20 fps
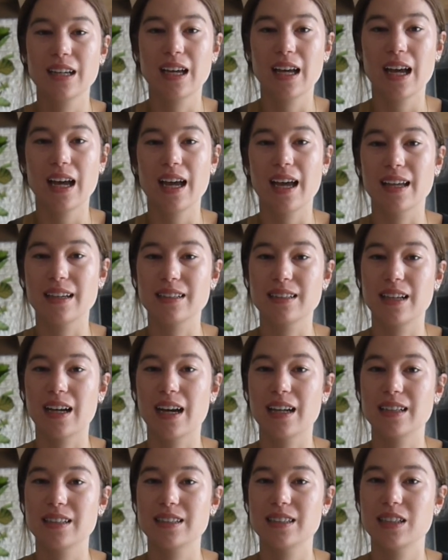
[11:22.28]
and
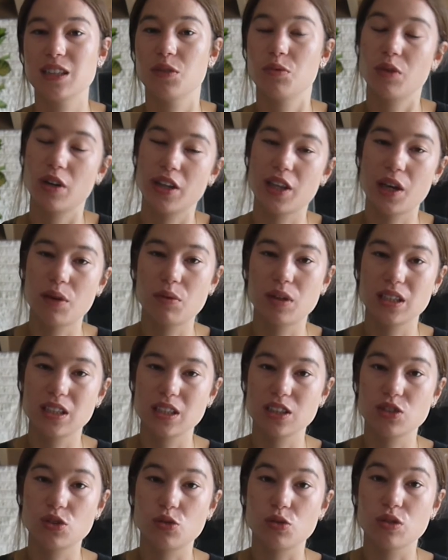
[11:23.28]
kind of see where they went to
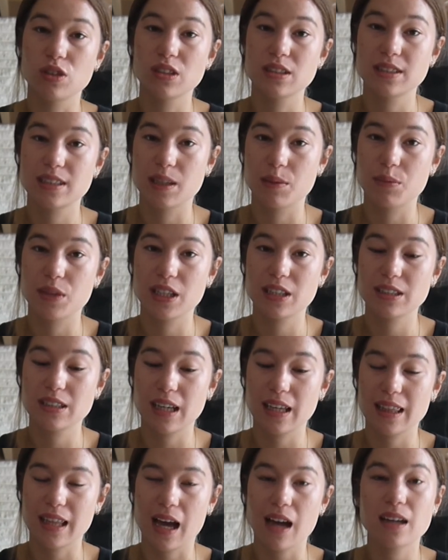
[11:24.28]
school and some things
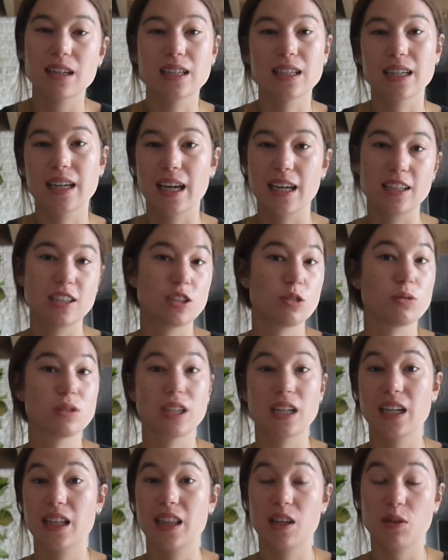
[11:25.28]
like that, in case there was
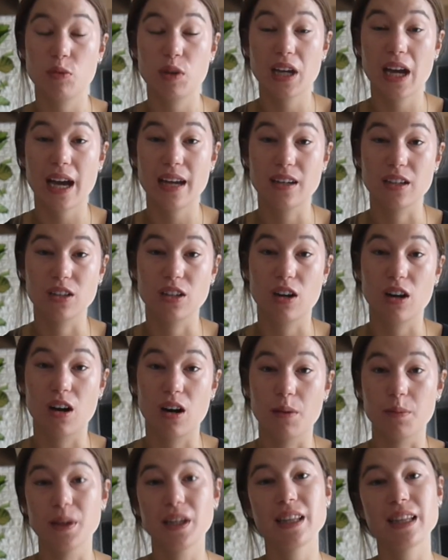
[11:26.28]
anything we had in
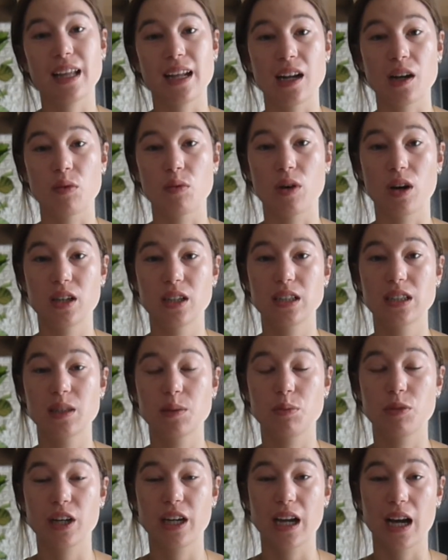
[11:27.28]
common that I wanted to
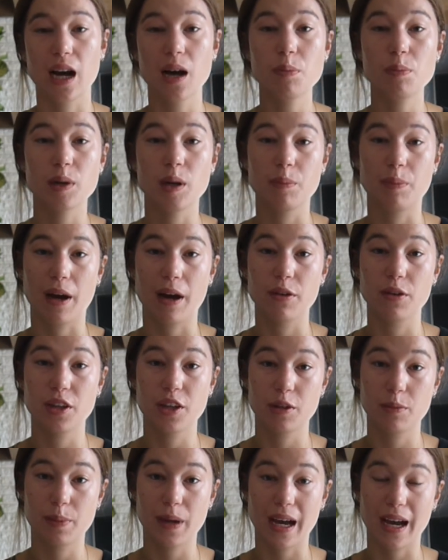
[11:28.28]
bring up about their
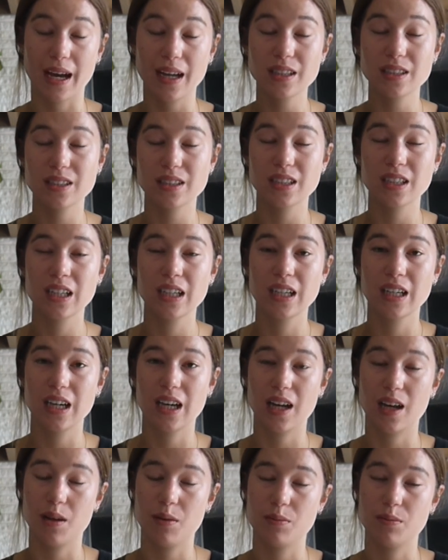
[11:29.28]
past.
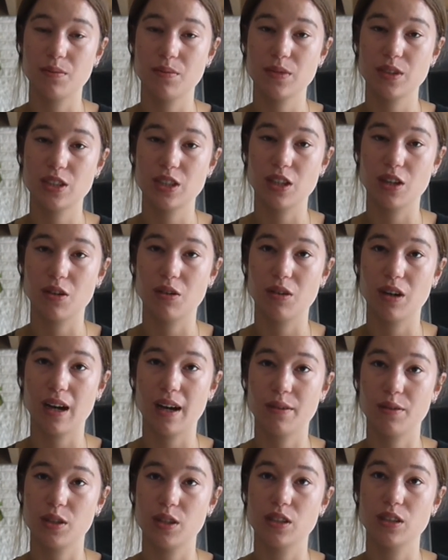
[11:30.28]
So I
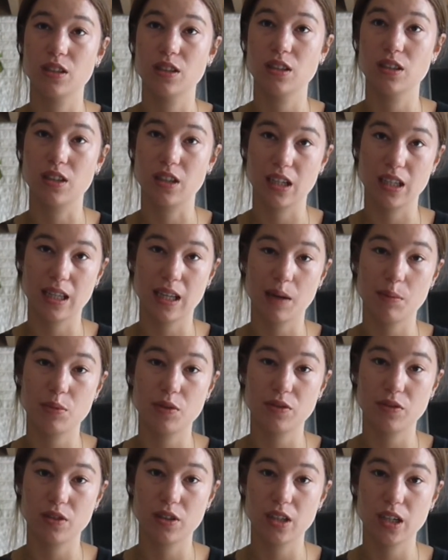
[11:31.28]
would look at that
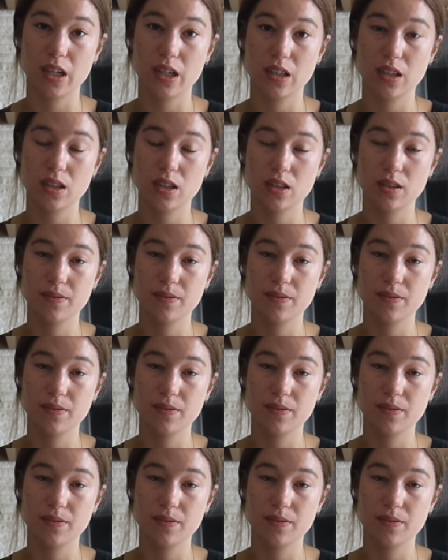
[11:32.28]
beforehand.